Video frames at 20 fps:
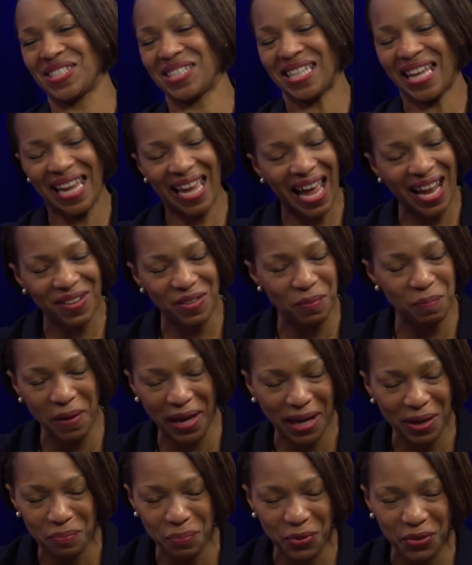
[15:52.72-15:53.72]
stay out of the
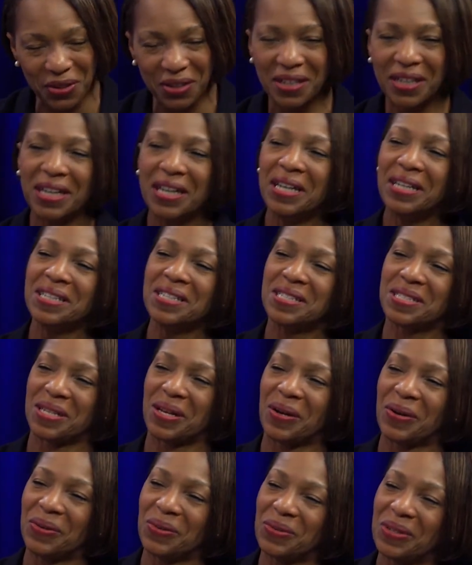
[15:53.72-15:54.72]
paper." Yes.
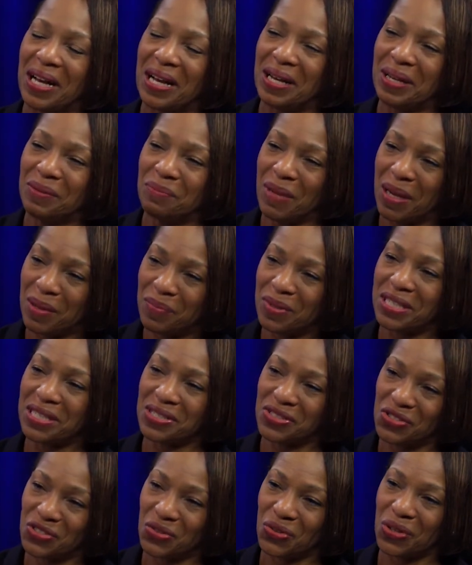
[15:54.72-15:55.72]
So uh, my
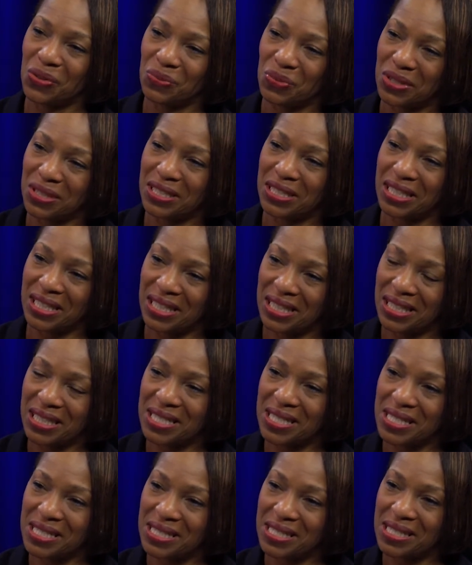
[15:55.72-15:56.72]
biggest joy really
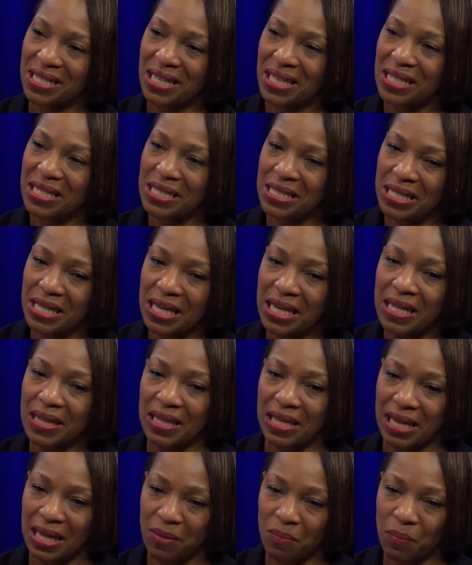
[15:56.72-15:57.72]
is seeing
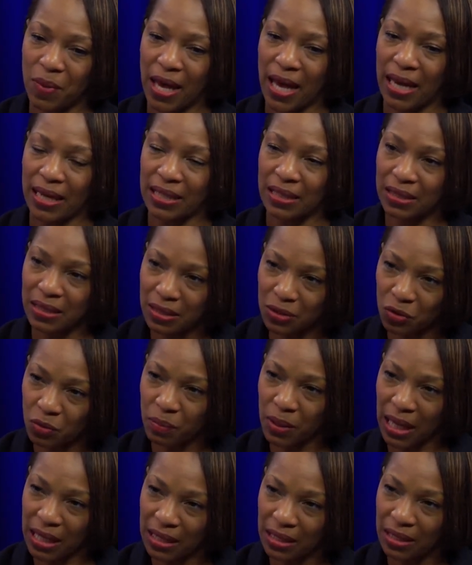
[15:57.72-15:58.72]
the impact little
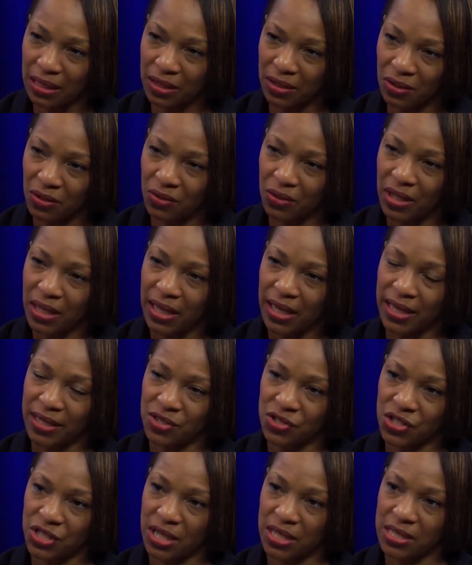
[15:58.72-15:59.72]
by little
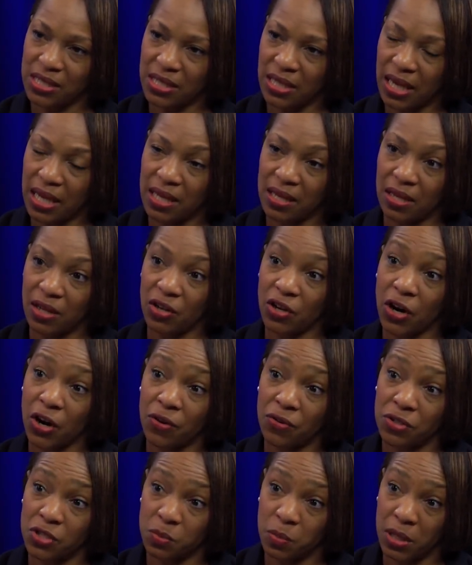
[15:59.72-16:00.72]
and just getting
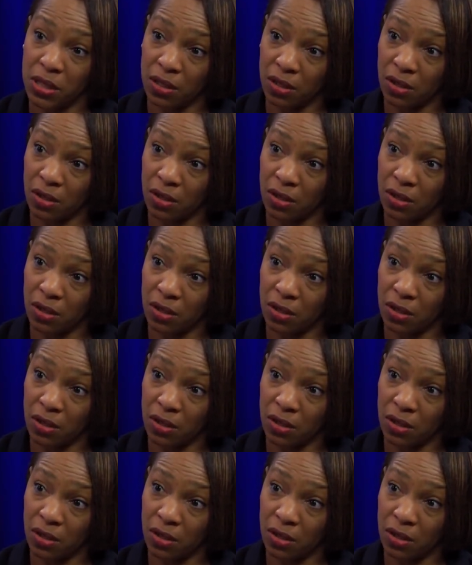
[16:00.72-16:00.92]
encouragement